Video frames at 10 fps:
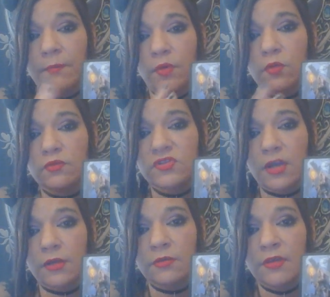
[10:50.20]
But
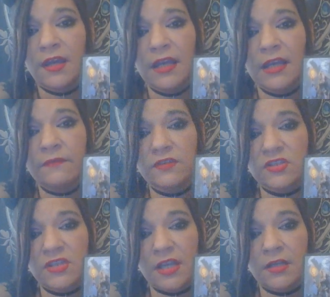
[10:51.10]
also even
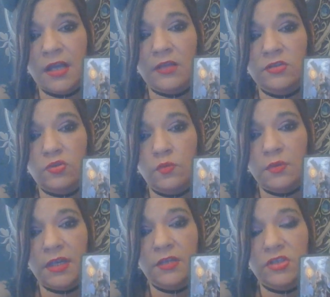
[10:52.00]
sitting and
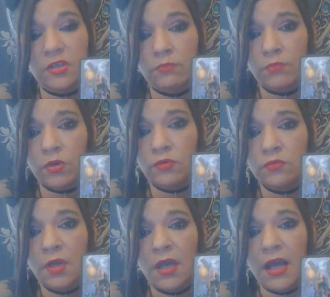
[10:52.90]
talking to the
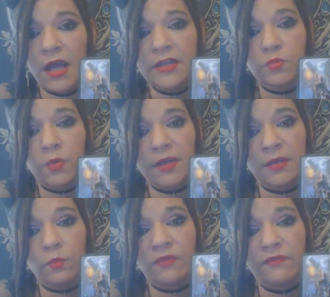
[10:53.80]
moon and
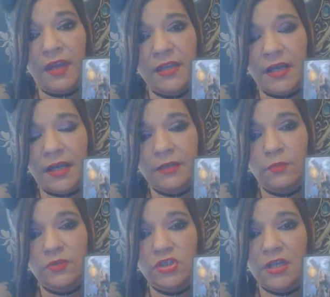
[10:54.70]
working with Hecate,
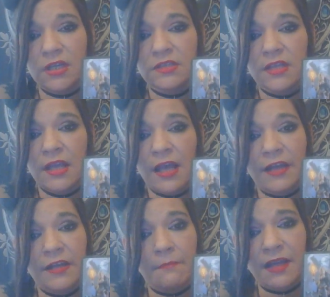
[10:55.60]
which is
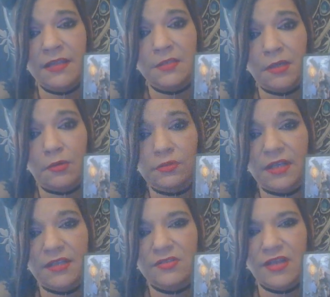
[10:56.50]
an amazing
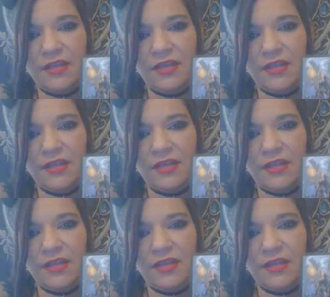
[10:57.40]
goddess,